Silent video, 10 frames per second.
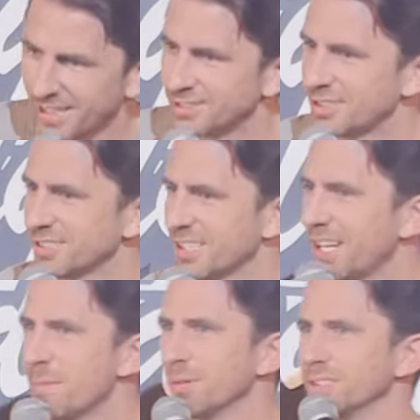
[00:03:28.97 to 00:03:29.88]
It's just a
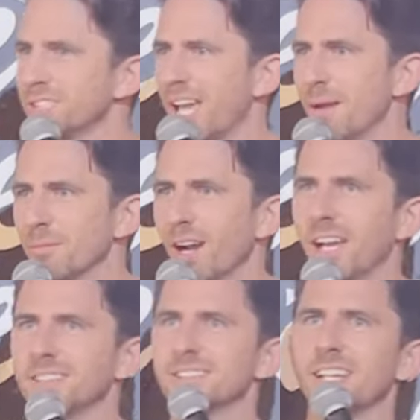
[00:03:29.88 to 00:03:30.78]
numbers game,
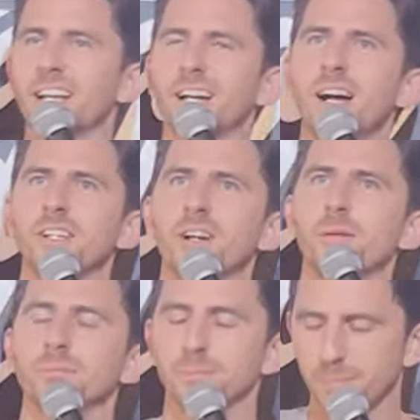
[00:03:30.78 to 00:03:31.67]
right? So like, you know,
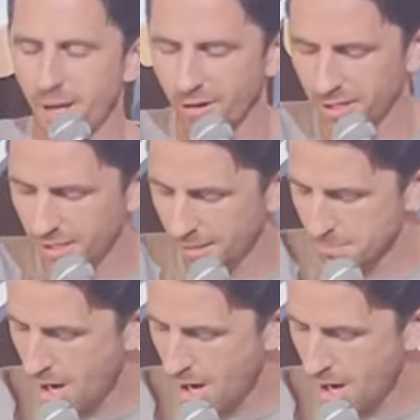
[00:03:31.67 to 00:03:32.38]
I'm marrying a